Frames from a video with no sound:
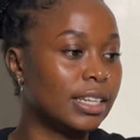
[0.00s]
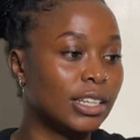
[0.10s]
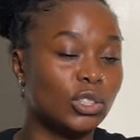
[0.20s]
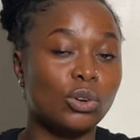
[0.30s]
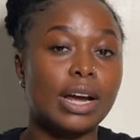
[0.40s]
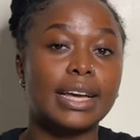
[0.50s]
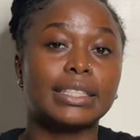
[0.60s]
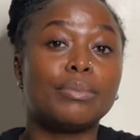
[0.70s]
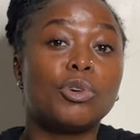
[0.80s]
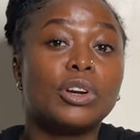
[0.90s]
So guys,
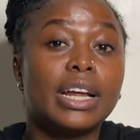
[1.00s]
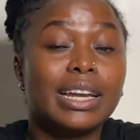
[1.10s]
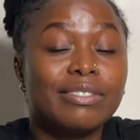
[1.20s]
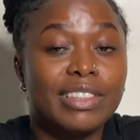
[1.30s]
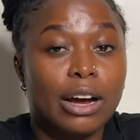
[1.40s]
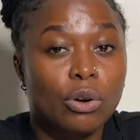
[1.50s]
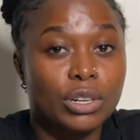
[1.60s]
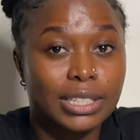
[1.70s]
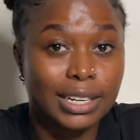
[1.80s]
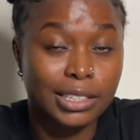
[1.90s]
I'm gonna leave their
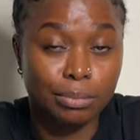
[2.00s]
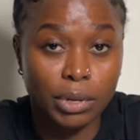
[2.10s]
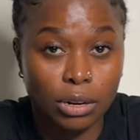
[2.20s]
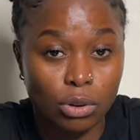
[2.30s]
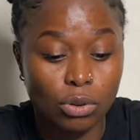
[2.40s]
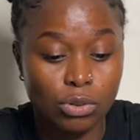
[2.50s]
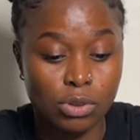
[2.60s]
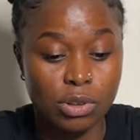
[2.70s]
contacts below